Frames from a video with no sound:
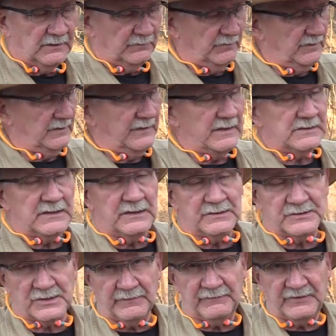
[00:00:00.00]
with an
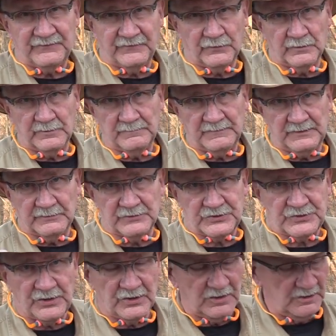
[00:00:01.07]
1874, you know,
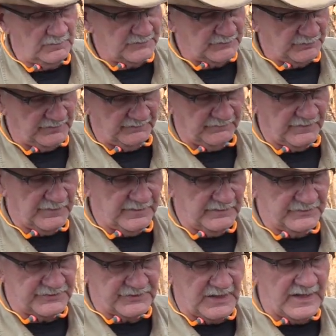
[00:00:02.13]
Sharps with a
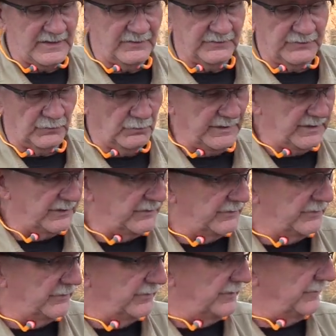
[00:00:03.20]
vernier sight on the
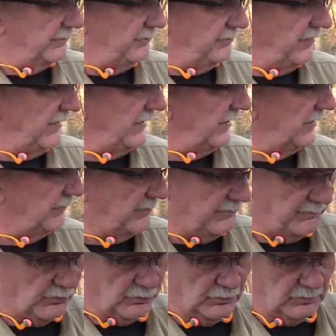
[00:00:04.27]
rear, and a
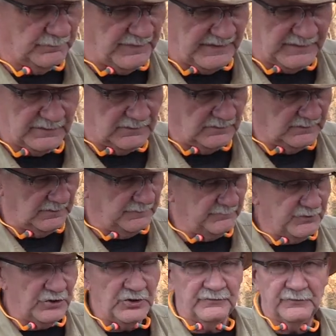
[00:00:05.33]
big bull barrel, a
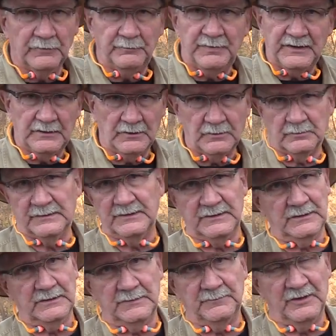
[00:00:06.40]
beautiful big old
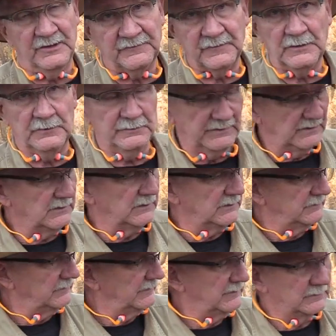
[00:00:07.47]
gun, buffalo
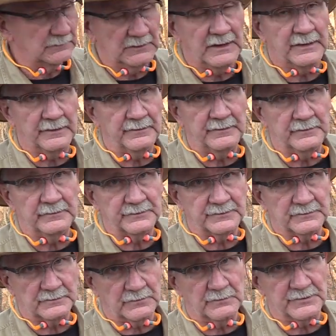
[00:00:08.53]
gun, and there were a lot of
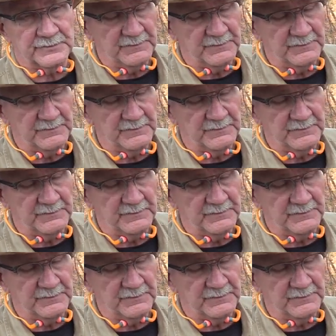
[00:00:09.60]
those, of course,